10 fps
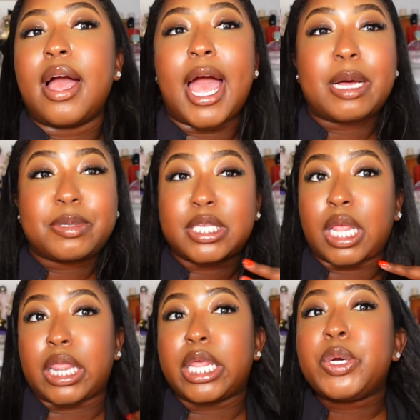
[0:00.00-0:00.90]

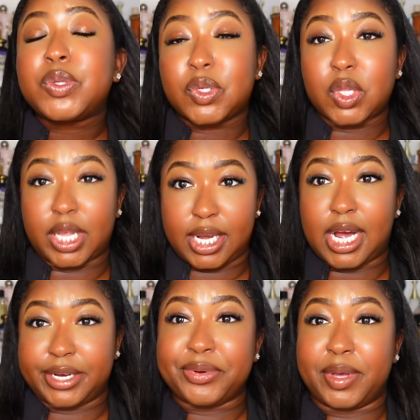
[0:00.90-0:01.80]
Absolutely
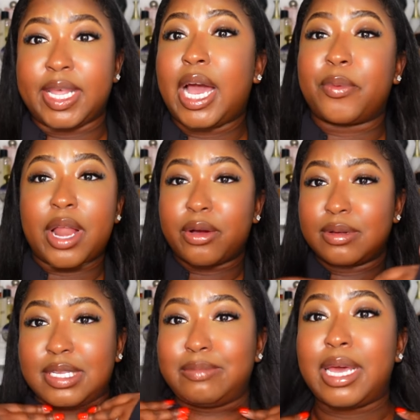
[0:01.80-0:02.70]
not doing that. We're not
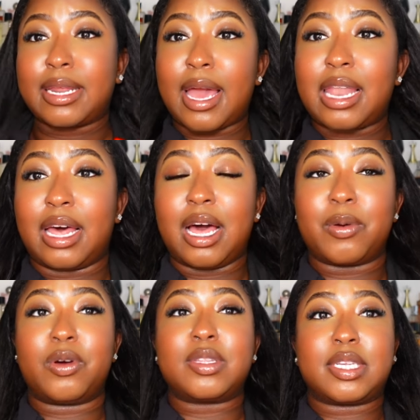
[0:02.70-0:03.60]
going to the Met Gala.
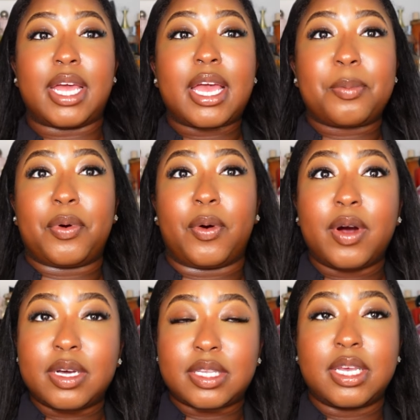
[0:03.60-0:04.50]
We're going to the
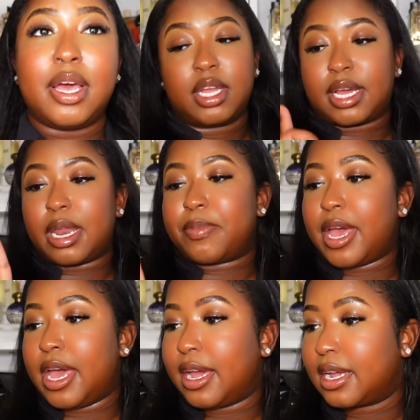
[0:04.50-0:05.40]
airport. Gotta
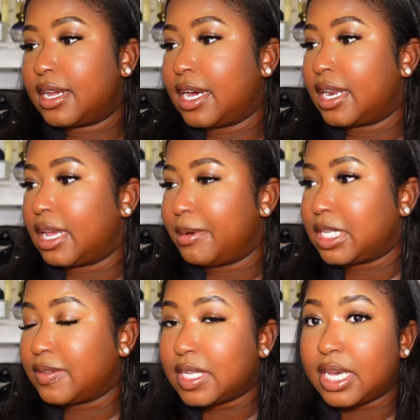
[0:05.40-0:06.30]
pack. Gotta get
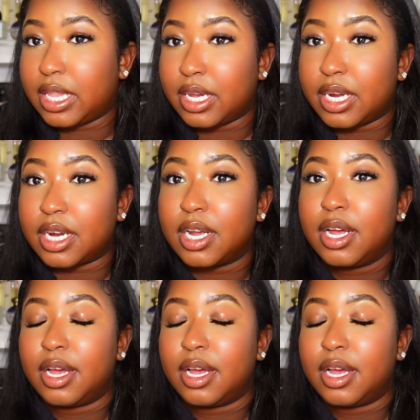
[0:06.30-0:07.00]
myself together.